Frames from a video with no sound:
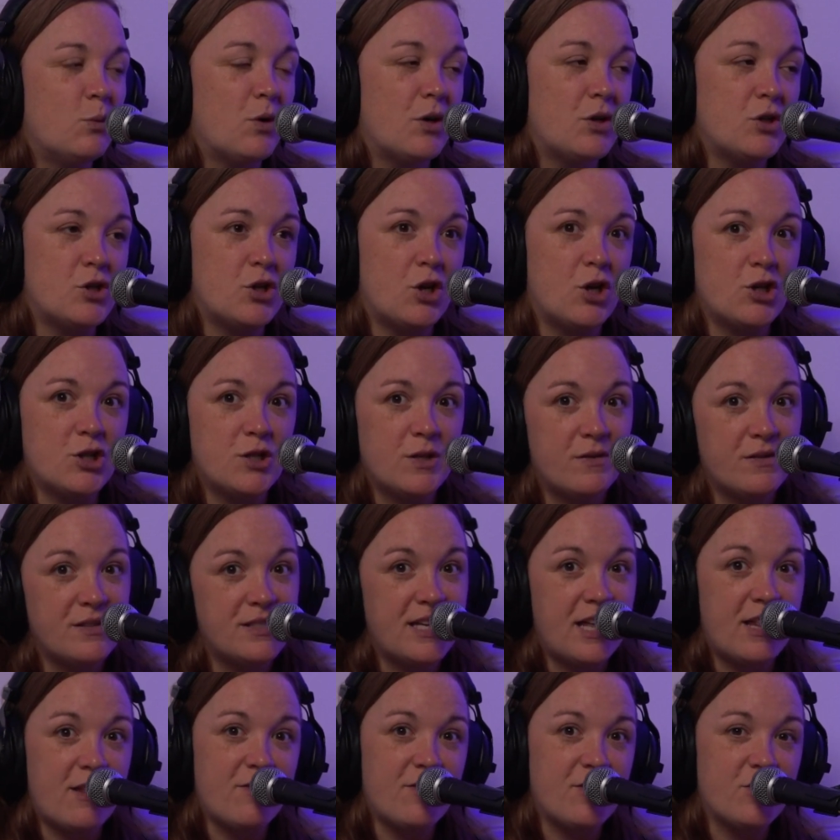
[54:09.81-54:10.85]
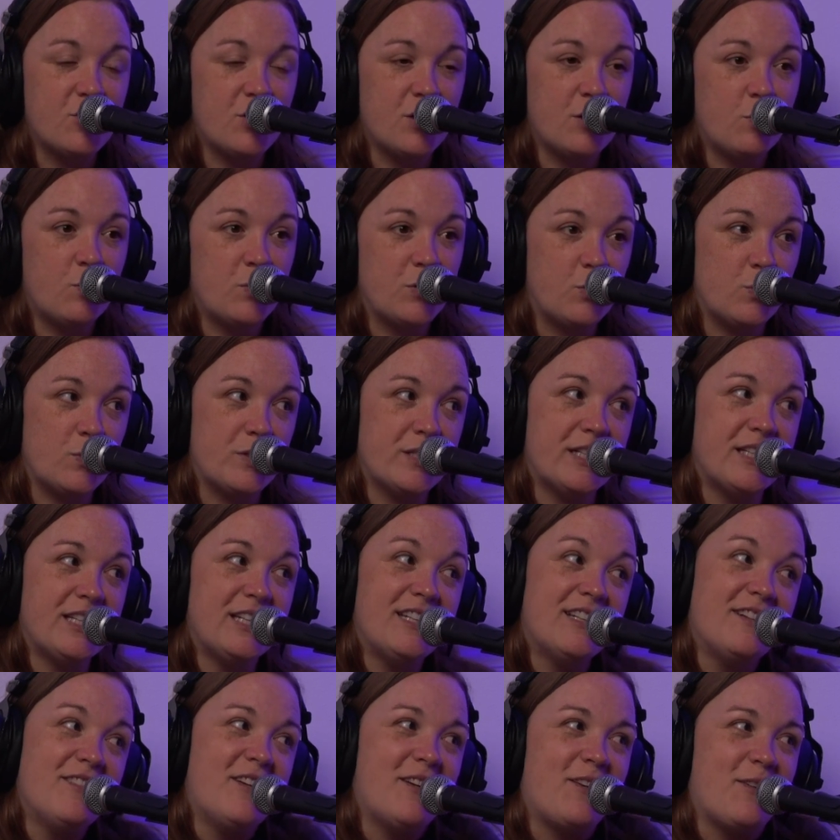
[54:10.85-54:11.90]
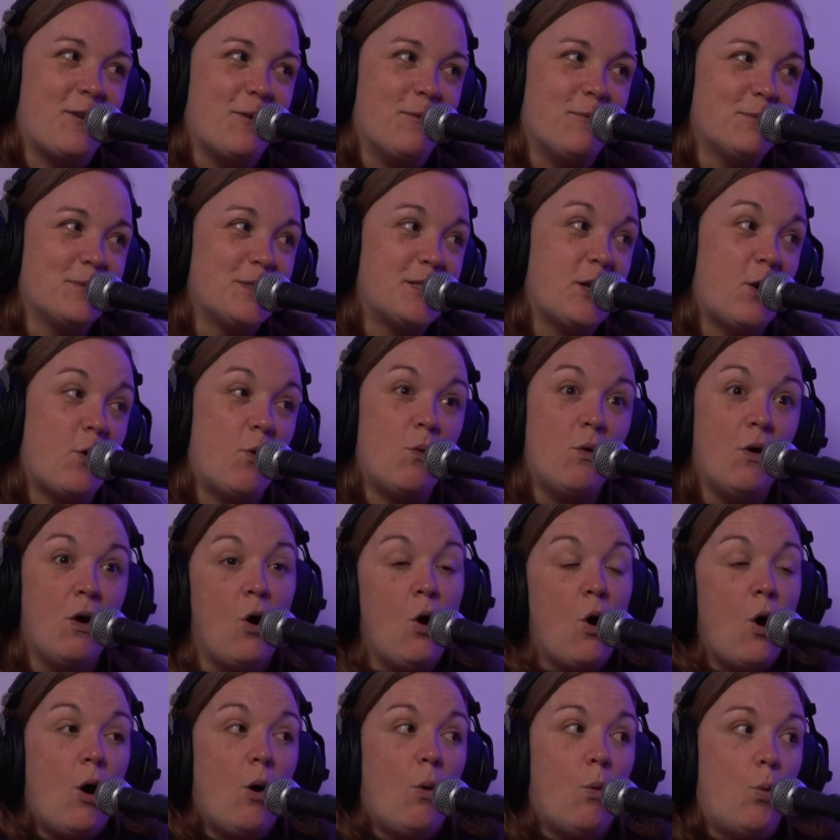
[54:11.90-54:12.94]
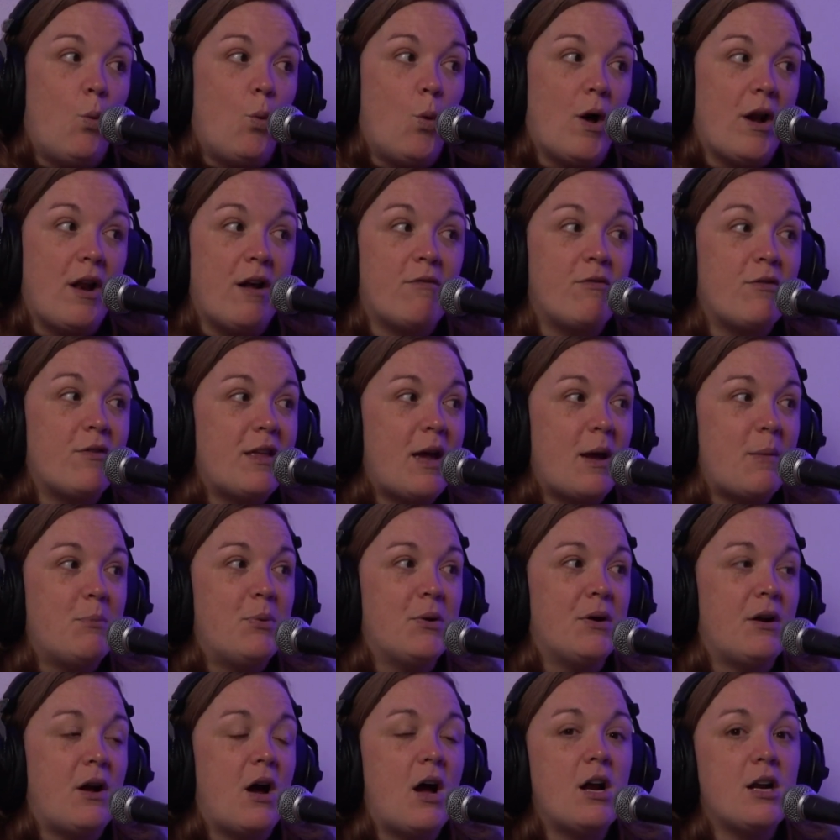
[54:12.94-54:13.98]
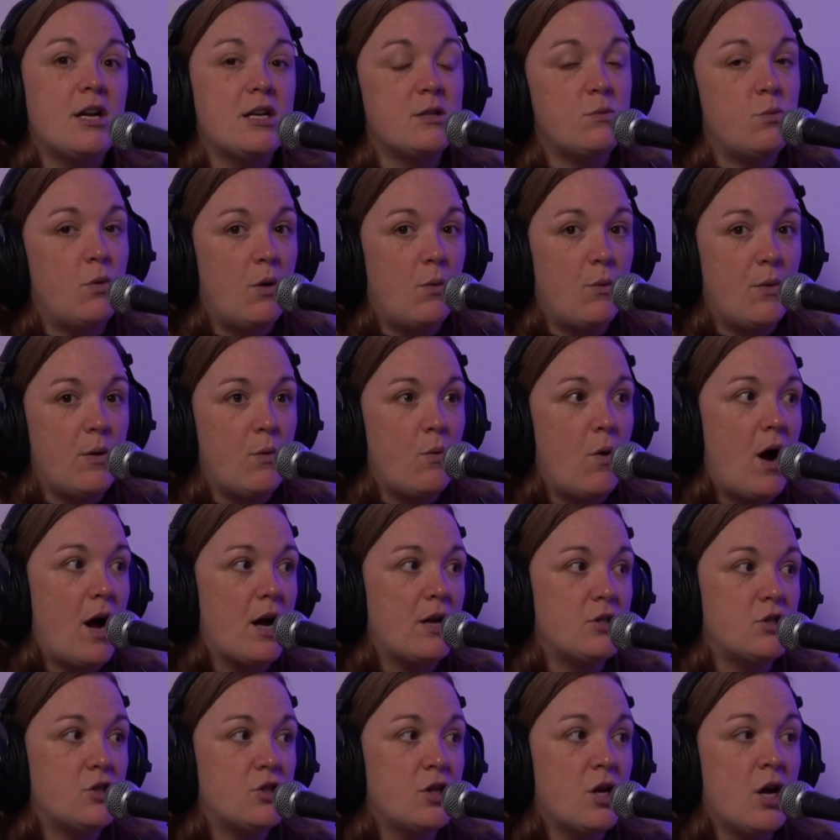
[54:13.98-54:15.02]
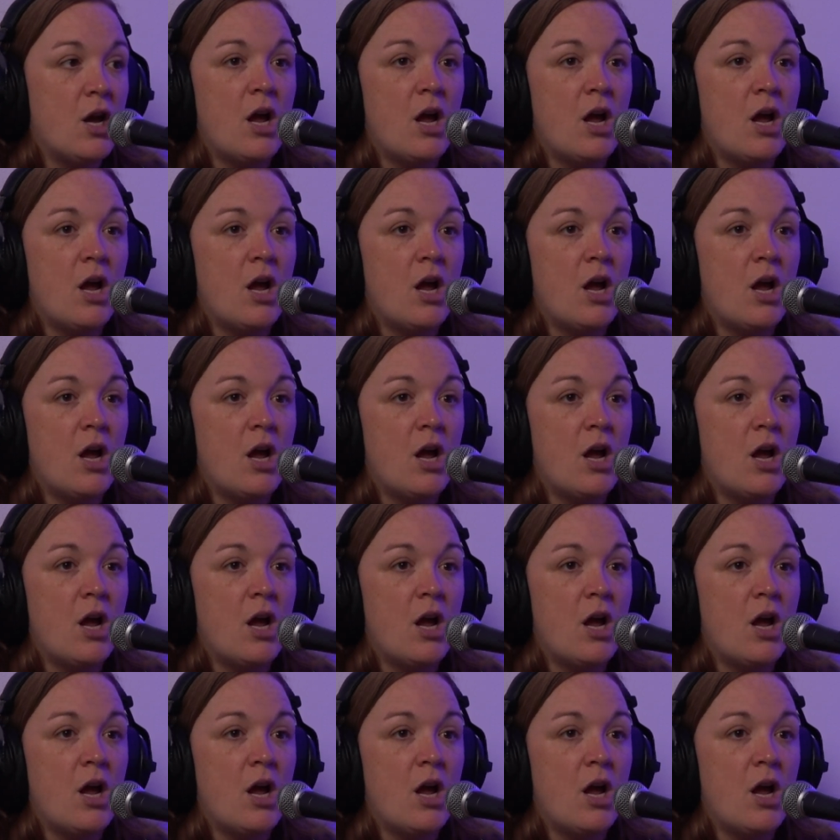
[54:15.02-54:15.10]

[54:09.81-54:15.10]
were in charge of the television, which was in the living room. So whatever they put on is what we watched.